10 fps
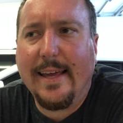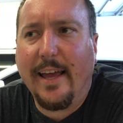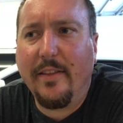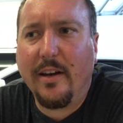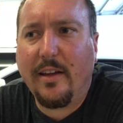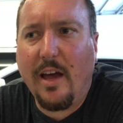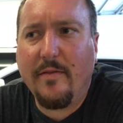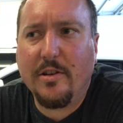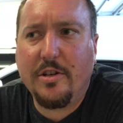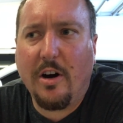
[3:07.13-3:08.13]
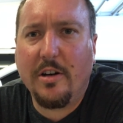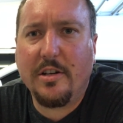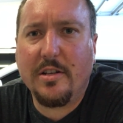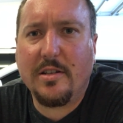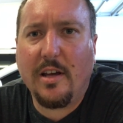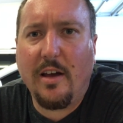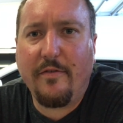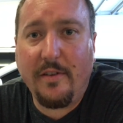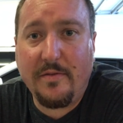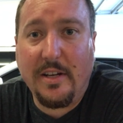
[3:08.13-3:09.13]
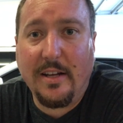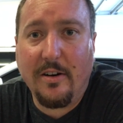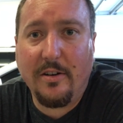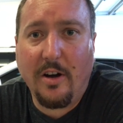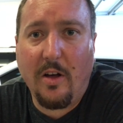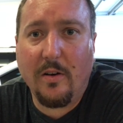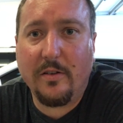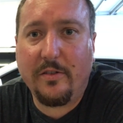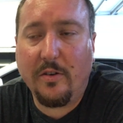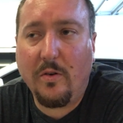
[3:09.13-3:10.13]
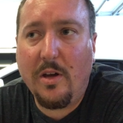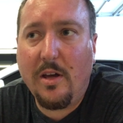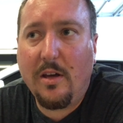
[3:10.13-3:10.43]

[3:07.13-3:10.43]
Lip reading: and then Kevin charges $1,500 to